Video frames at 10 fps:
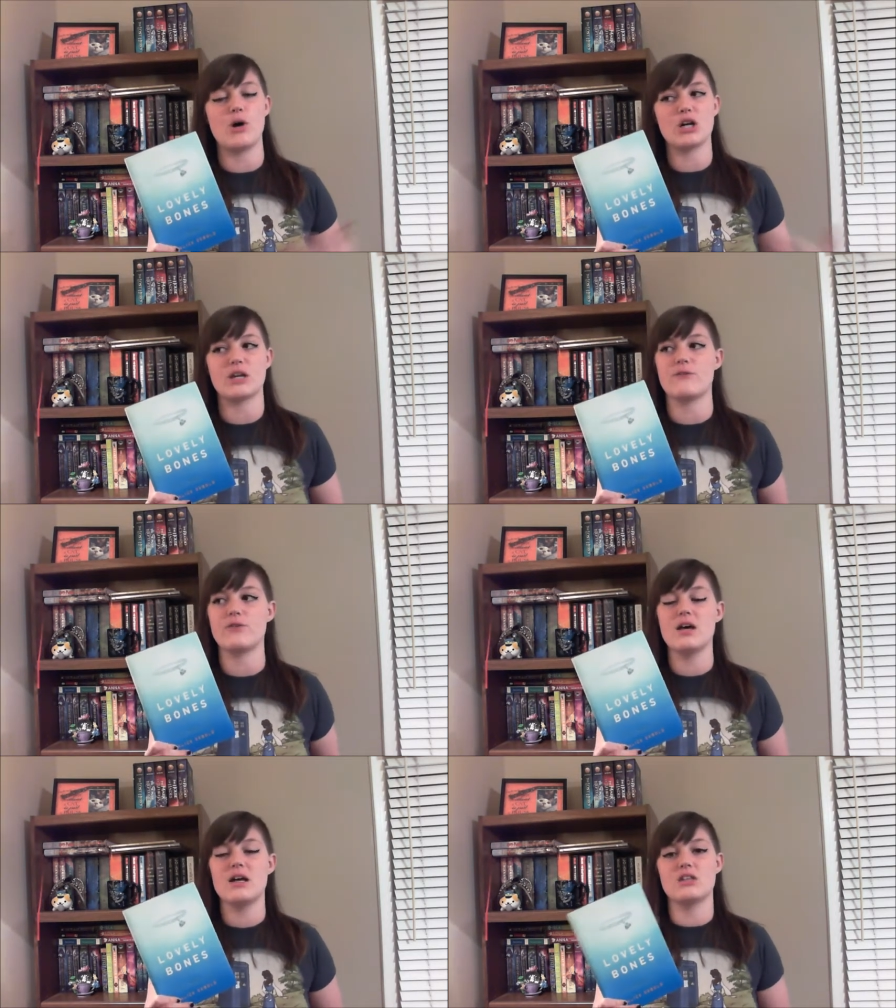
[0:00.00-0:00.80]
Part of
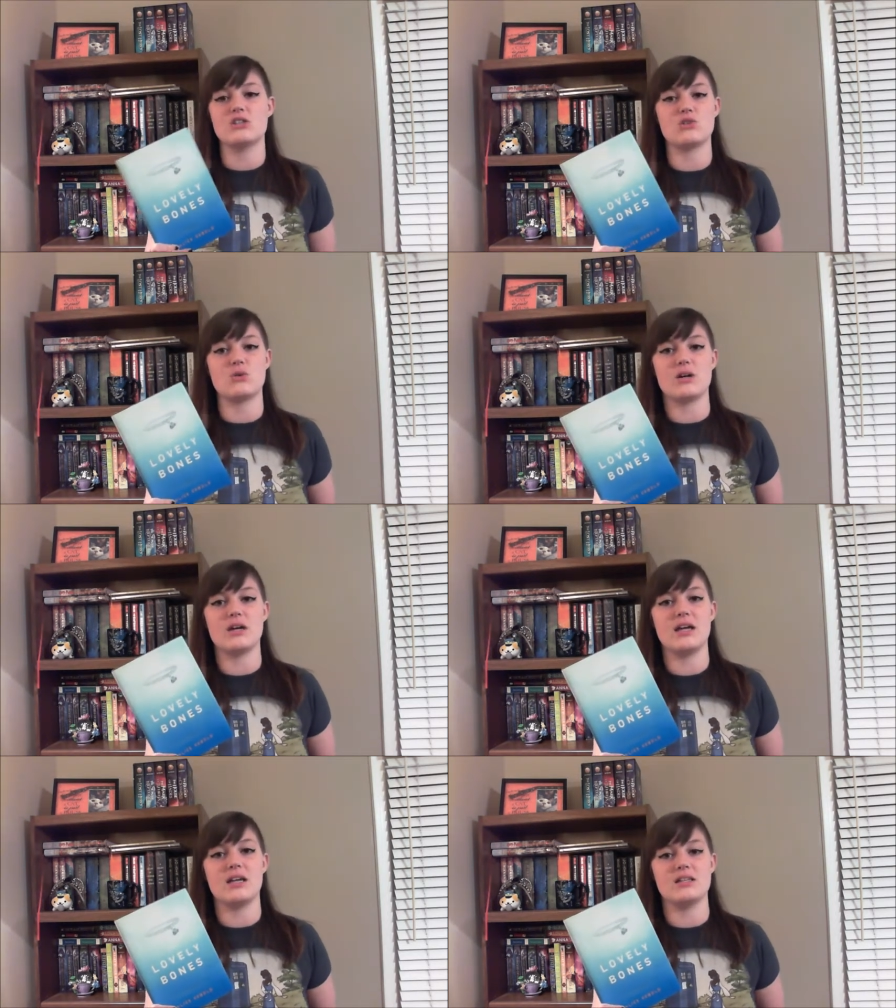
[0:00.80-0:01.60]
the
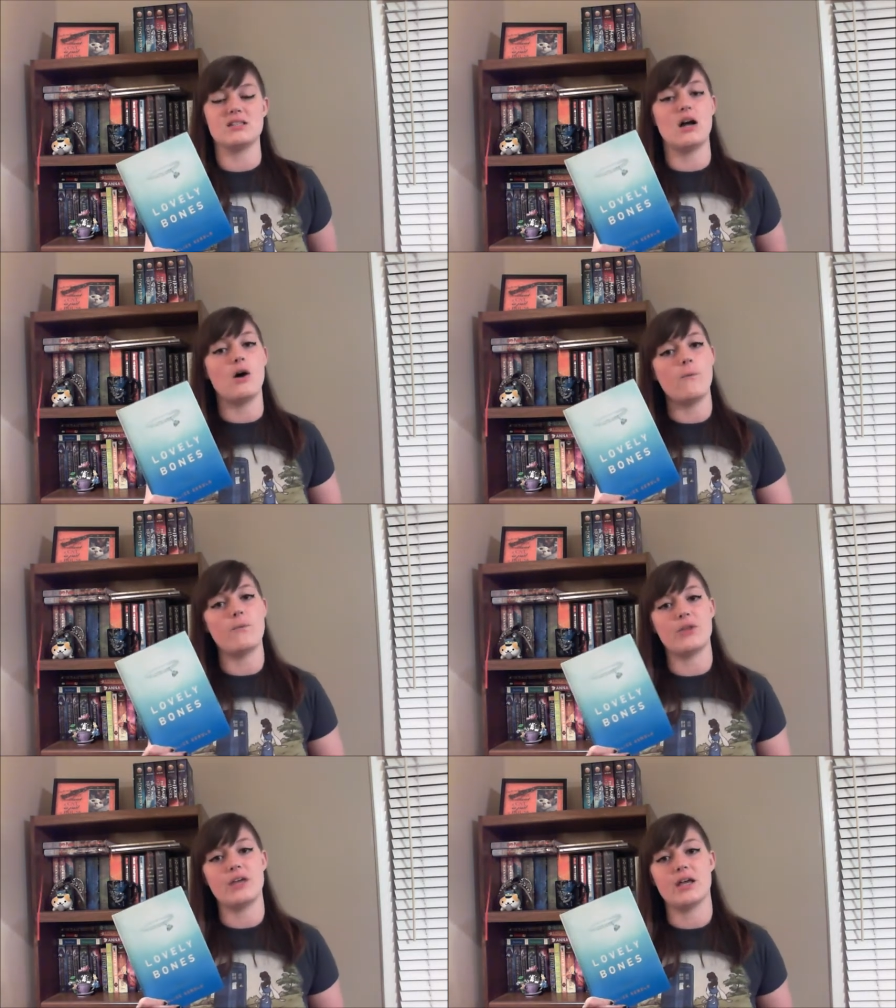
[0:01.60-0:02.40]
story is not
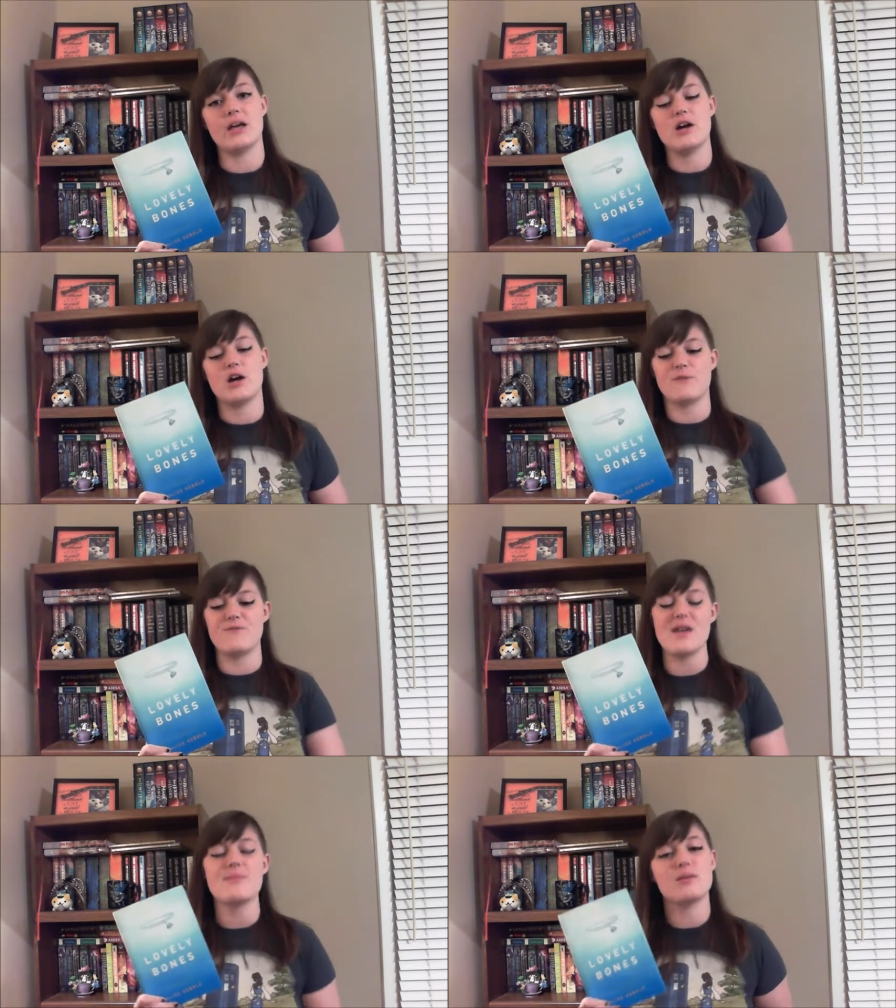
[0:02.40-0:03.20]
only her
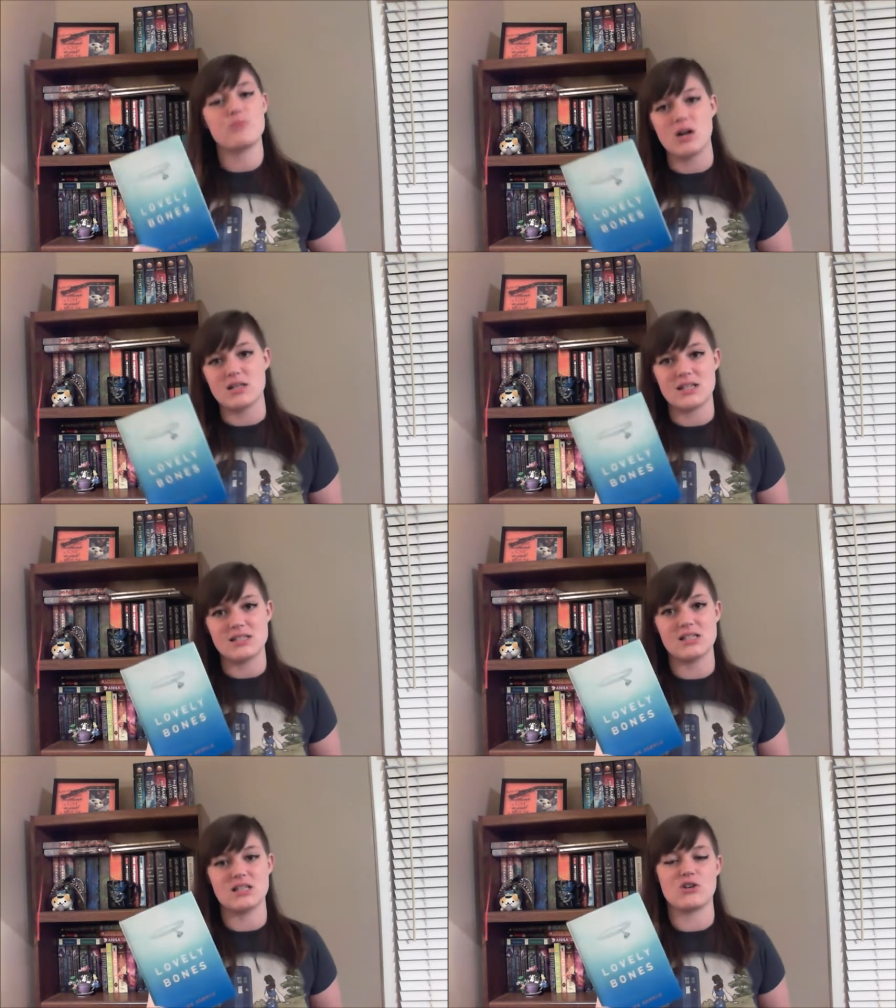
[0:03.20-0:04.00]
family
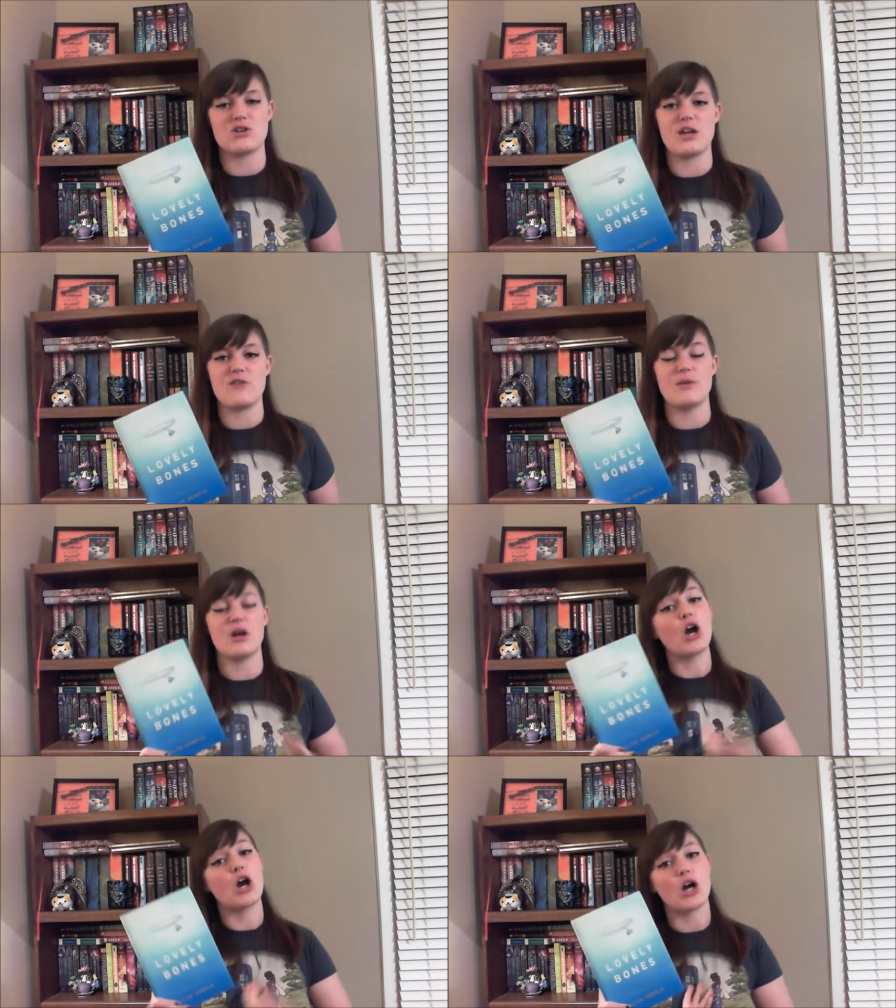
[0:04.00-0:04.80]
processing the grief, but
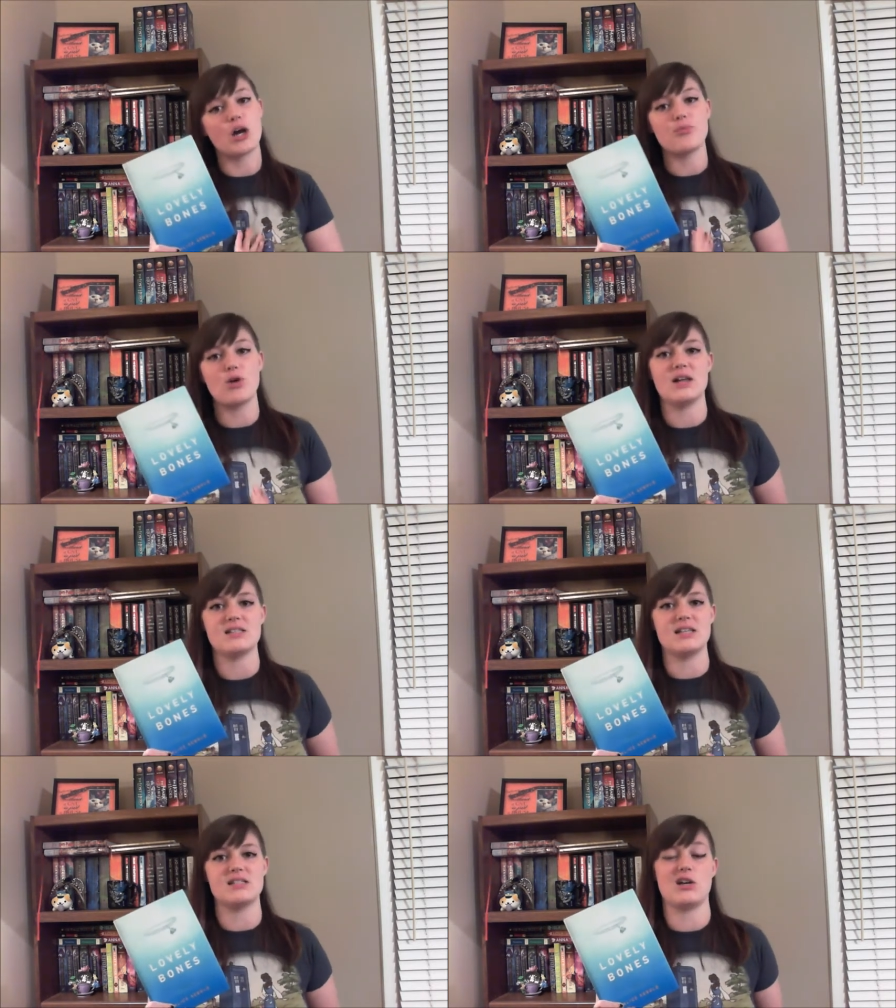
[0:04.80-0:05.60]
her
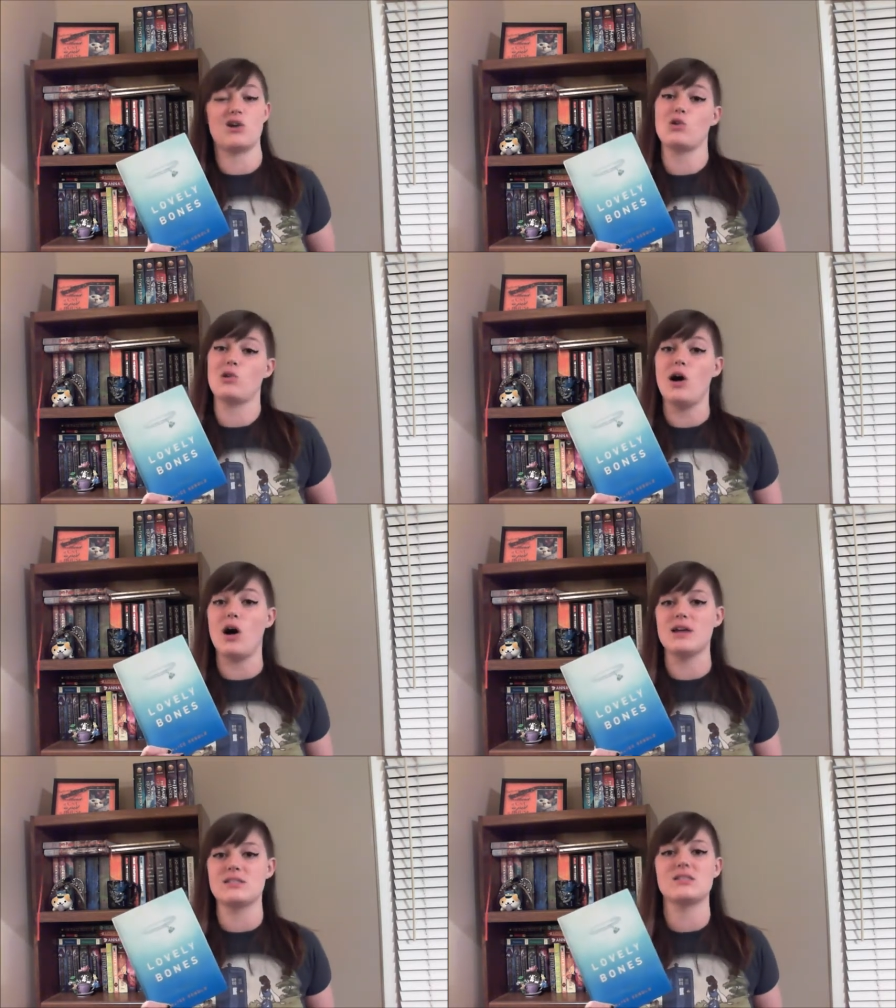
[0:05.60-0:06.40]
processing her
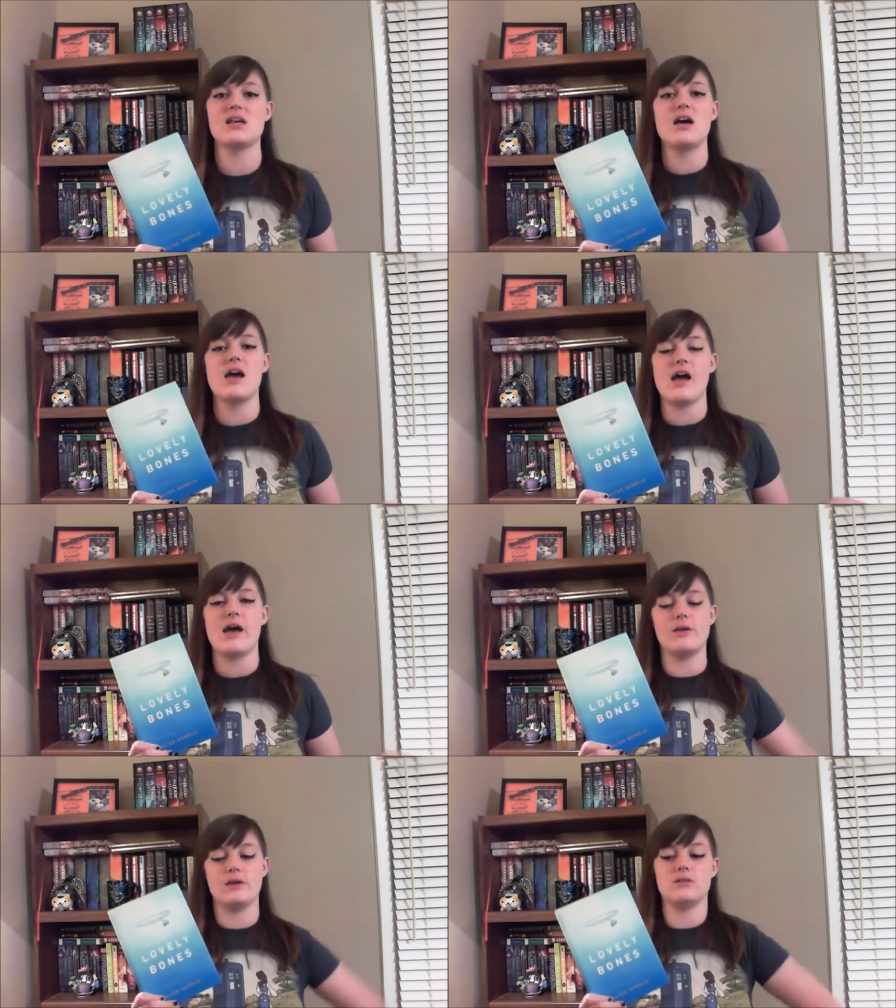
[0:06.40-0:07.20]
loss
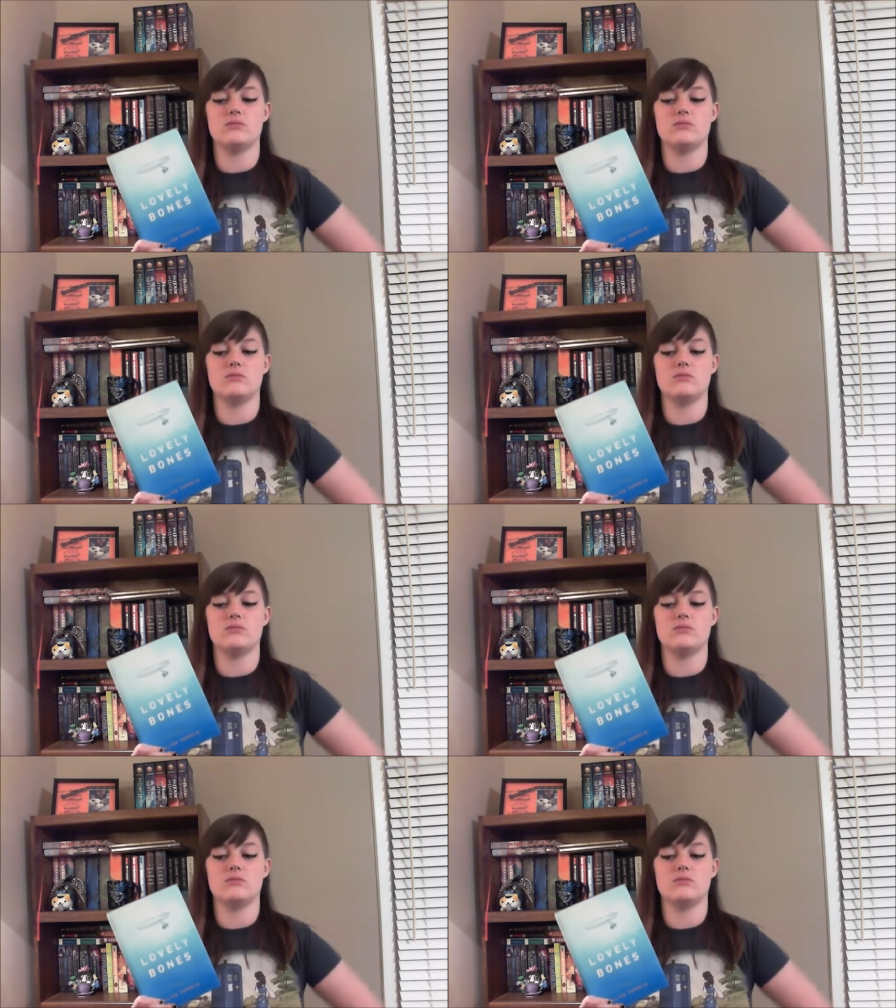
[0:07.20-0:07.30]
and